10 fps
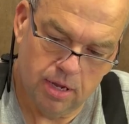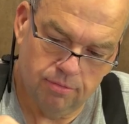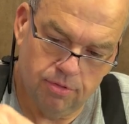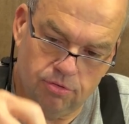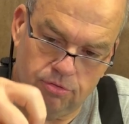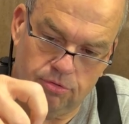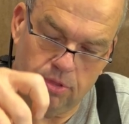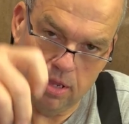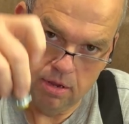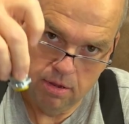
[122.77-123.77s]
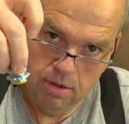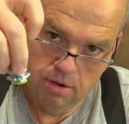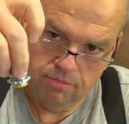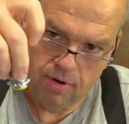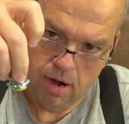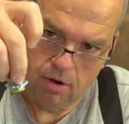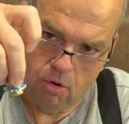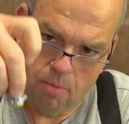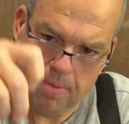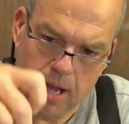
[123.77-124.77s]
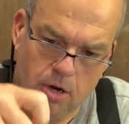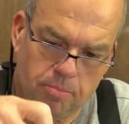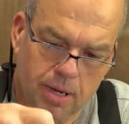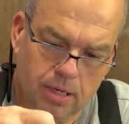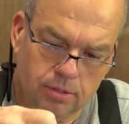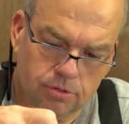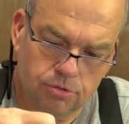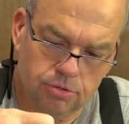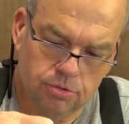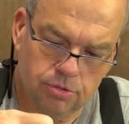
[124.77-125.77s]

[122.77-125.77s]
if this is the fire alarm panel box,